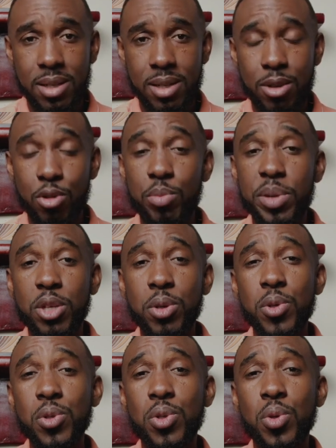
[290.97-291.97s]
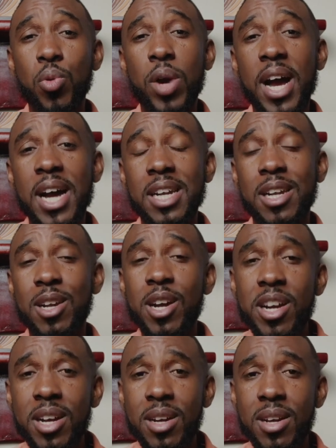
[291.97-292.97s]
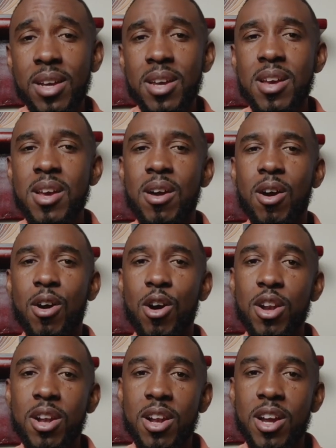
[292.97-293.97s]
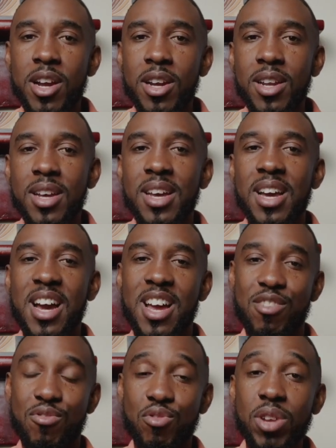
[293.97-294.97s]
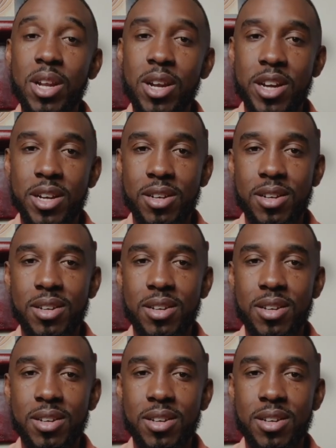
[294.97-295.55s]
It will be those who can't learn, unlearn, and relearn.